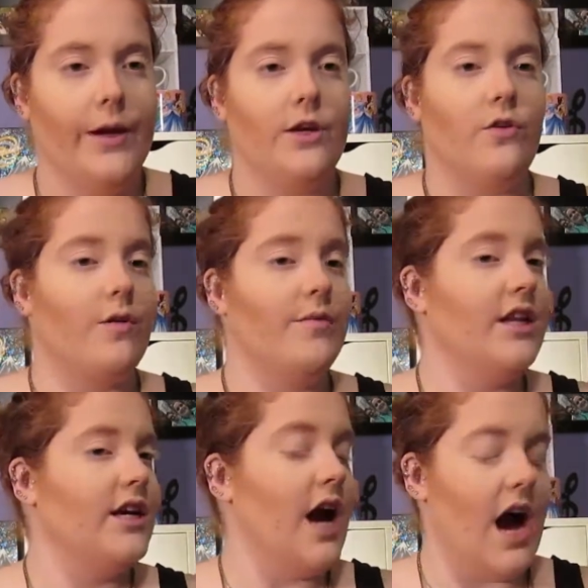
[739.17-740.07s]

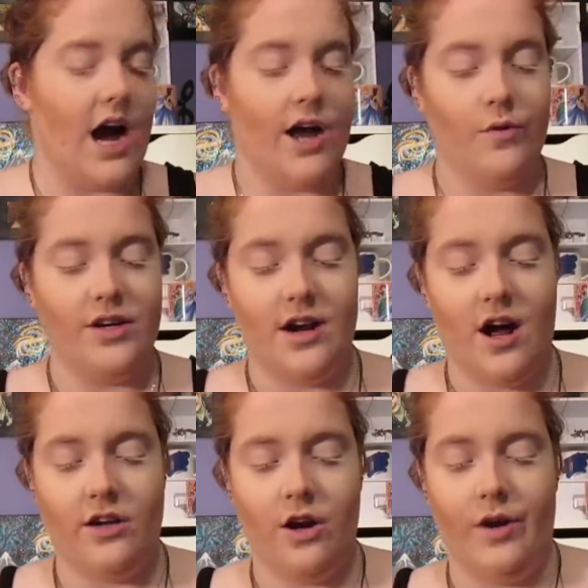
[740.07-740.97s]
normally, I would
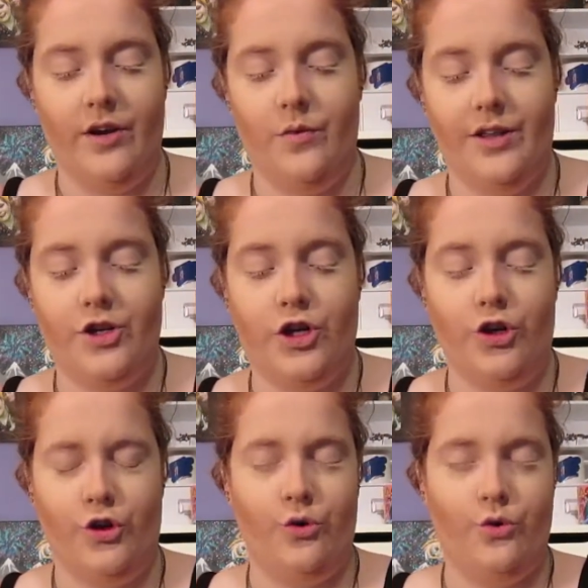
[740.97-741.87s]
not go in with
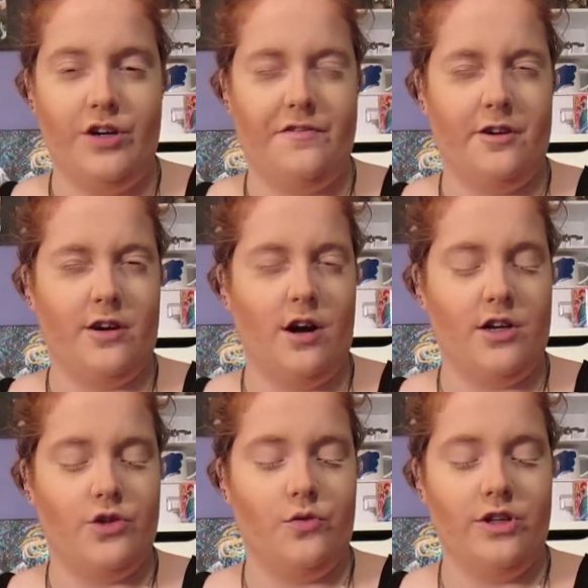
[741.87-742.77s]
two different
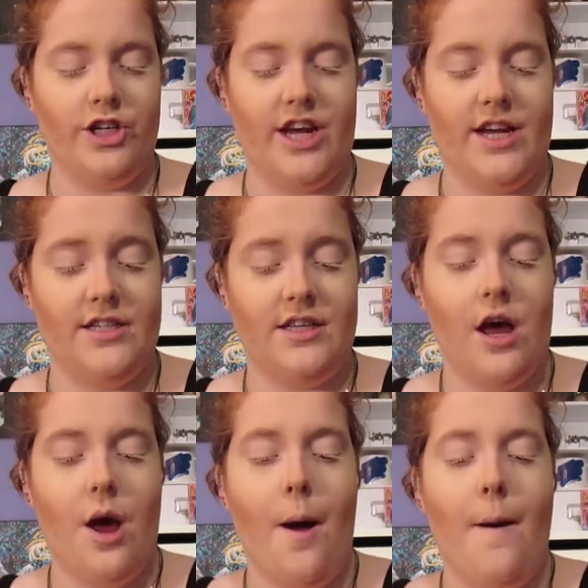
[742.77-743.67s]
contour shades,
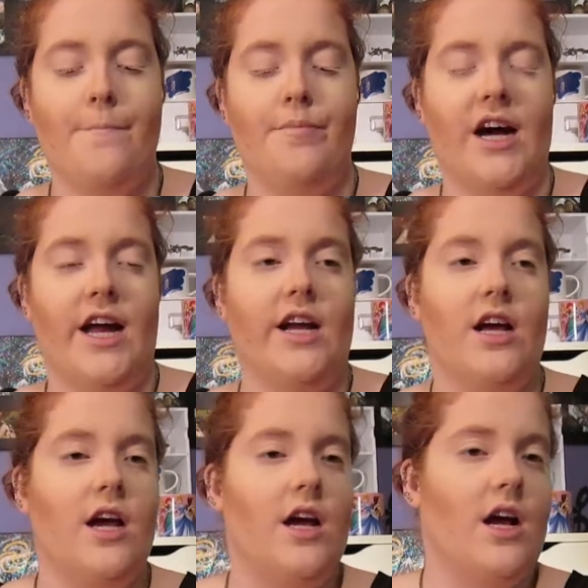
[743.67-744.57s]
but
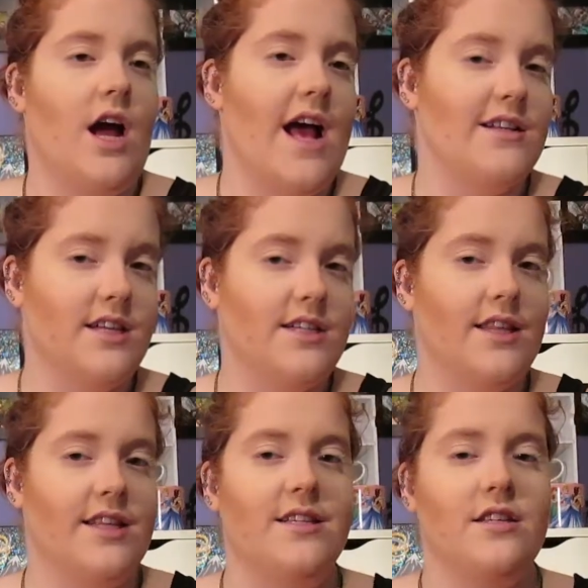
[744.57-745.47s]
as I
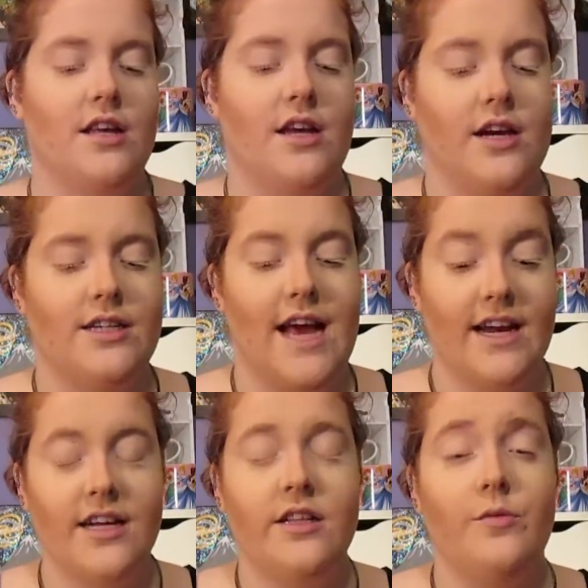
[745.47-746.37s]
said, this
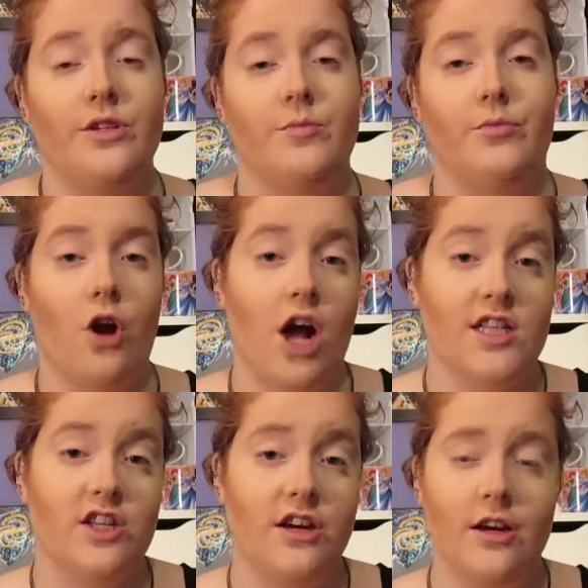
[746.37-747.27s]
technically was a
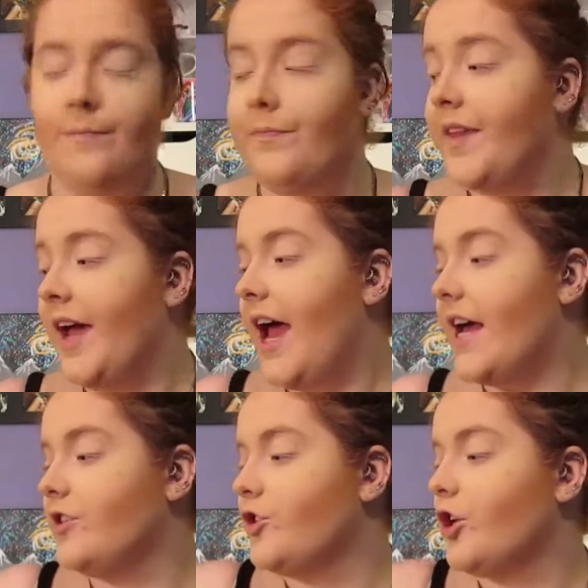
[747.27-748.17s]
bronzer,
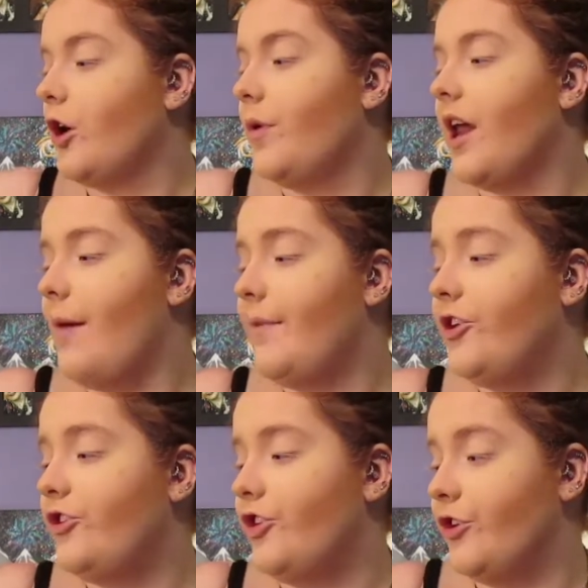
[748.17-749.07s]
and so what I'm
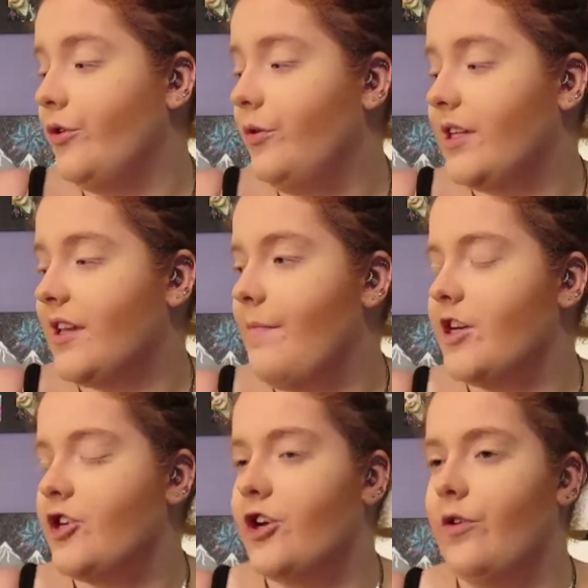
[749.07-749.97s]
going to do is I'm
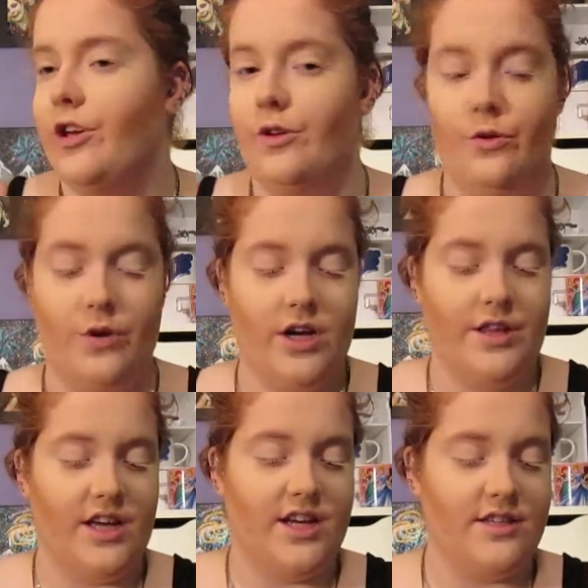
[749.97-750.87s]
going to show you,
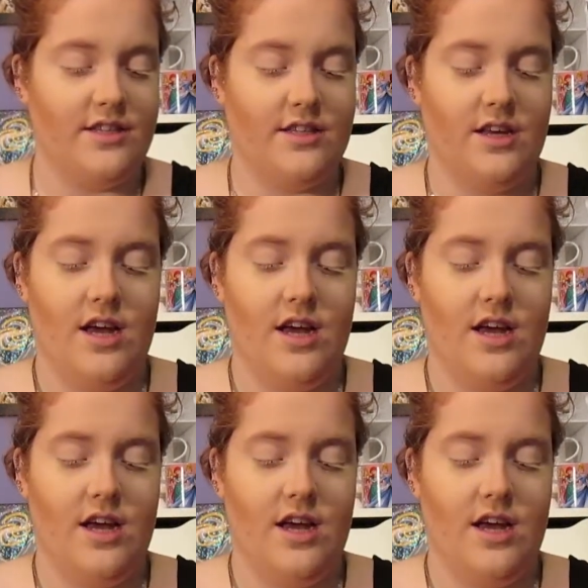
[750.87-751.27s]
this